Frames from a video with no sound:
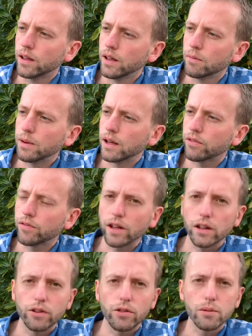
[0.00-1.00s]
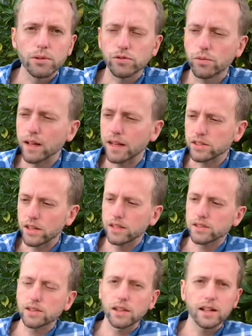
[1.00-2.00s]
mouthfeel and aromas from that, so
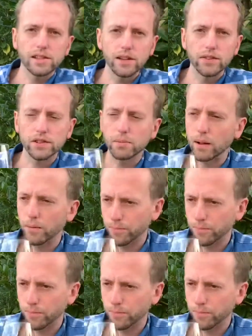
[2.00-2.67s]
let's have a smell.